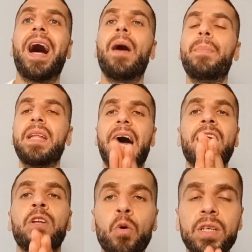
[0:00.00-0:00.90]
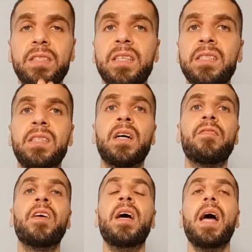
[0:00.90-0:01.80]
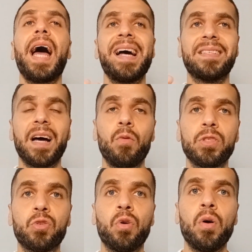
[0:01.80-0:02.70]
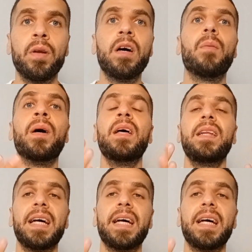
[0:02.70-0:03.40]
I've been I noticed this stuff as I was growing up.